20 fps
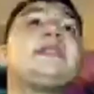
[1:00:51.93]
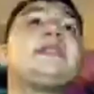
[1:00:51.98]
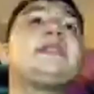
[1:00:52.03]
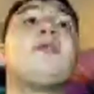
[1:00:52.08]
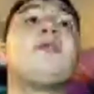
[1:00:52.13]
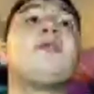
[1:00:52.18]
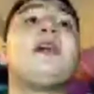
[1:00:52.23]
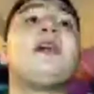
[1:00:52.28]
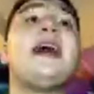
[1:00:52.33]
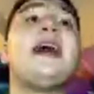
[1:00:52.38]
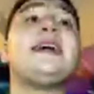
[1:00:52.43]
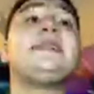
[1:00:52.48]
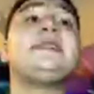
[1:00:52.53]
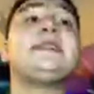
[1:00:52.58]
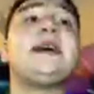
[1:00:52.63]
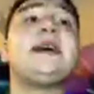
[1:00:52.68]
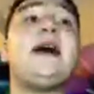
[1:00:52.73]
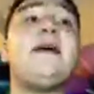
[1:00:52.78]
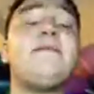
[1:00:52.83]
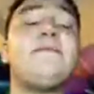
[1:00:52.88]
own
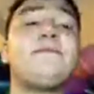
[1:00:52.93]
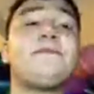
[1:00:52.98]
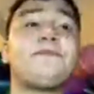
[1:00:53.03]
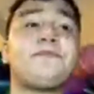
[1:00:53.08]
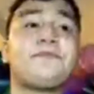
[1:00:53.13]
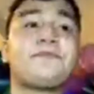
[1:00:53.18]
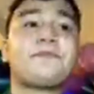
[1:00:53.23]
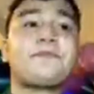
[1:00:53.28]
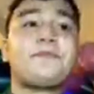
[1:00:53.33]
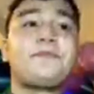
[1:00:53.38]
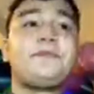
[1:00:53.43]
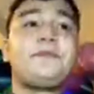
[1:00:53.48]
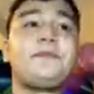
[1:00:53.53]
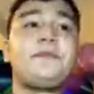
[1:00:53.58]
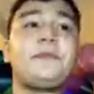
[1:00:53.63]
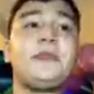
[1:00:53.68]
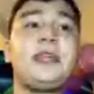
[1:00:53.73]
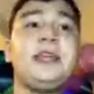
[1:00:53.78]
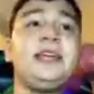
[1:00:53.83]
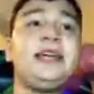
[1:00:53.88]
lines up
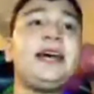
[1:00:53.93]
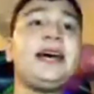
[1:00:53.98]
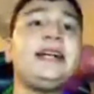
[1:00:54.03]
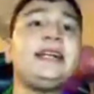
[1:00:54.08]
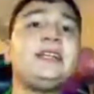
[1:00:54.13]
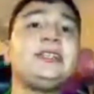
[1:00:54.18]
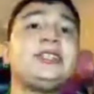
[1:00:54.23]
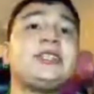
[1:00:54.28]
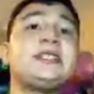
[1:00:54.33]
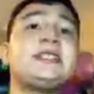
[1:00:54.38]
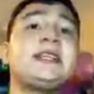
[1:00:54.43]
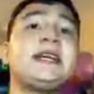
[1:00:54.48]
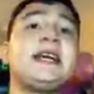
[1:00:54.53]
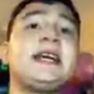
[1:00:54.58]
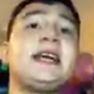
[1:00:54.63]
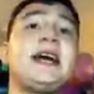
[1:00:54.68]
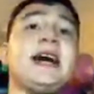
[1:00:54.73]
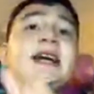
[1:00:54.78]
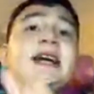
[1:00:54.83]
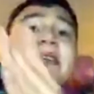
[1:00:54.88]
and kind of just
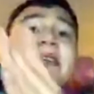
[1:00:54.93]
like kind of